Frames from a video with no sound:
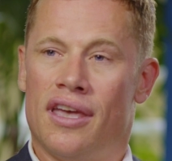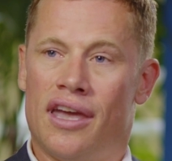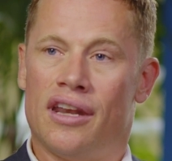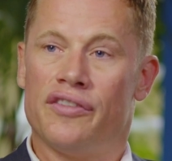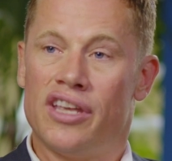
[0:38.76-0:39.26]

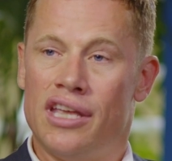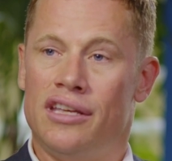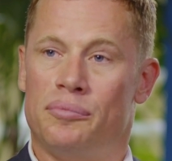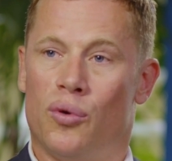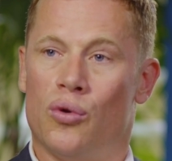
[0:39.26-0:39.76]
And if at
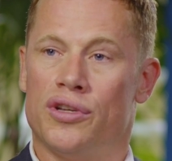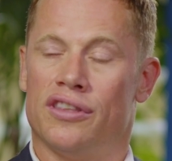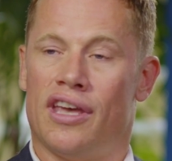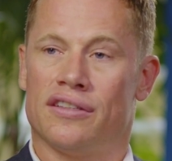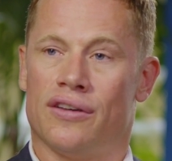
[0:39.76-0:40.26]
any point
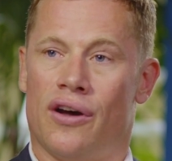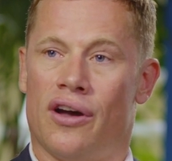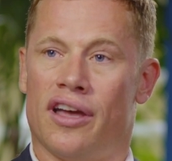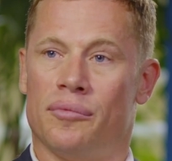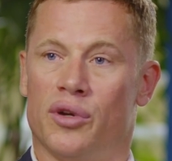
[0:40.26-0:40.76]
in that
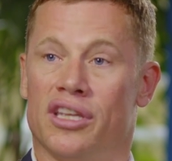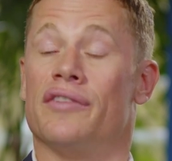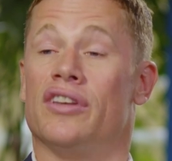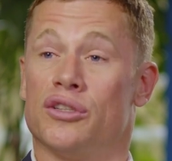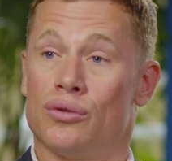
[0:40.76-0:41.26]
time we'd
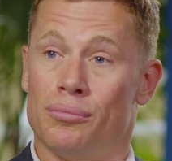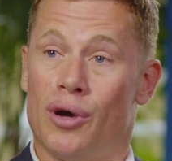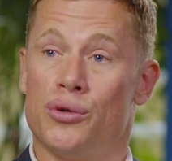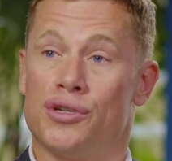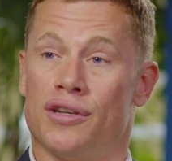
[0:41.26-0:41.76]
given into
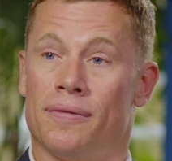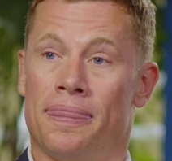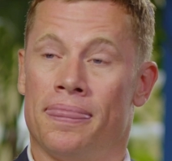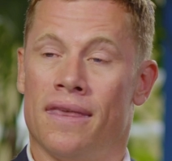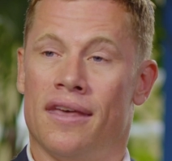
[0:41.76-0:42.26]

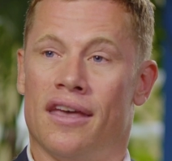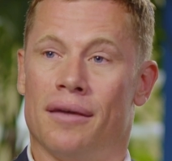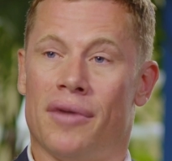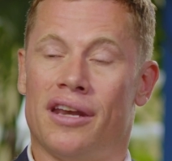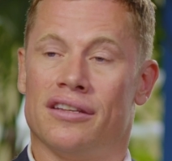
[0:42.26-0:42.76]
emotion
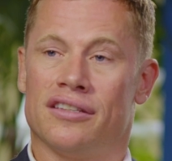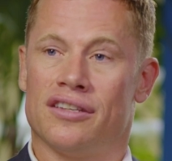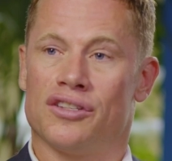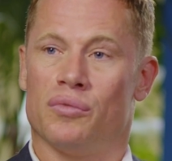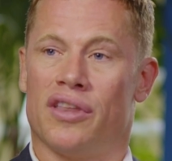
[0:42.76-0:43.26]
and made a
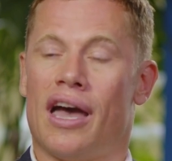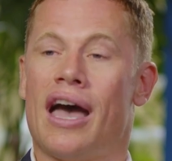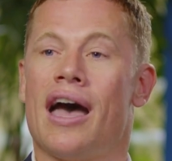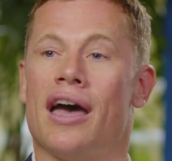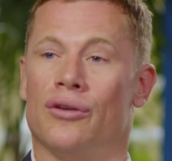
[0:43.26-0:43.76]
decision with our
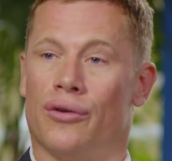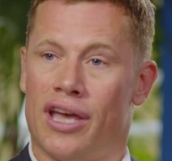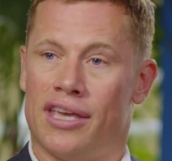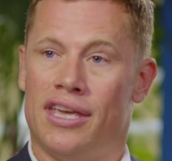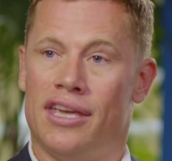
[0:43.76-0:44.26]
heart, not our
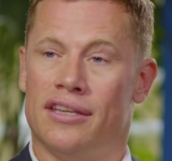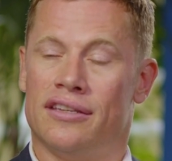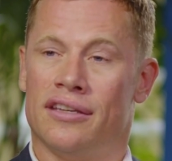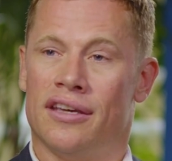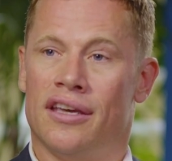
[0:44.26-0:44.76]

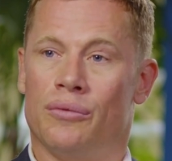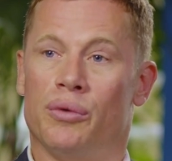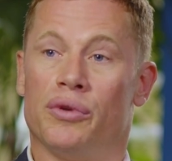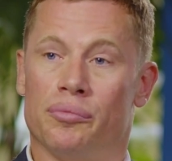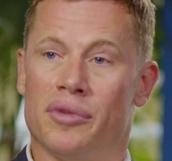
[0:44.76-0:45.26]
head, we
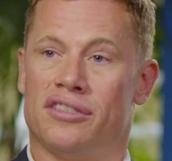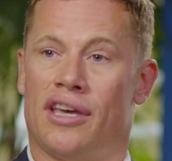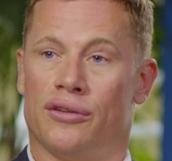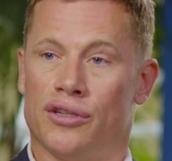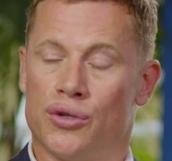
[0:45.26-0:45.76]
would have missed
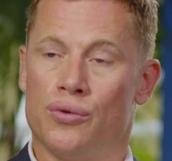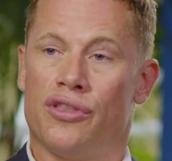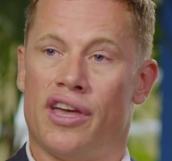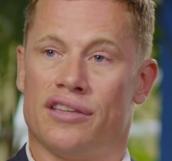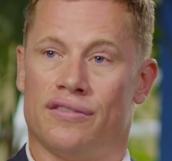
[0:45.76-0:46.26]
out on a
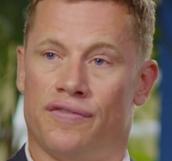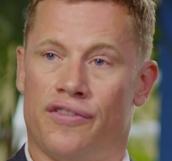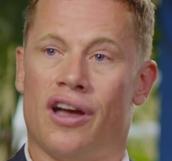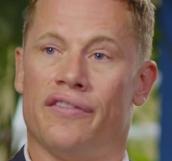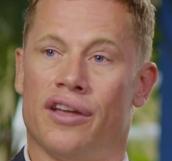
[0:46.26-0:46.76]

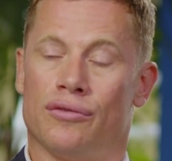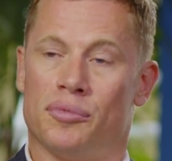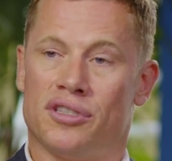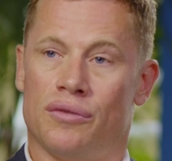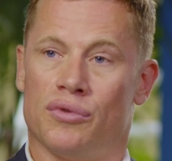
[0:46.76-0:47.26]

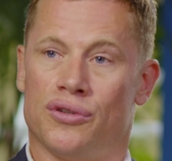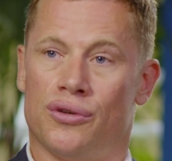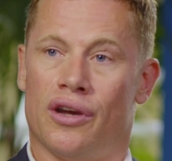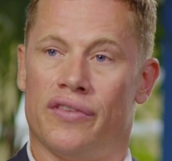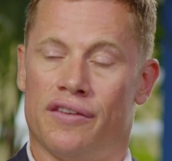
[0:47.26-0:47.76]
2,500%
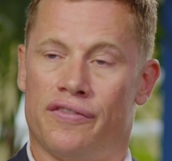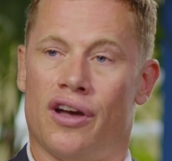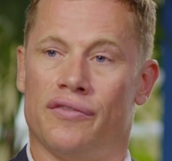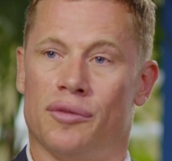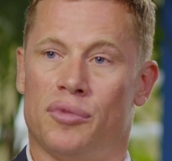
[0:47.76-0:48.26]
return over that 5-year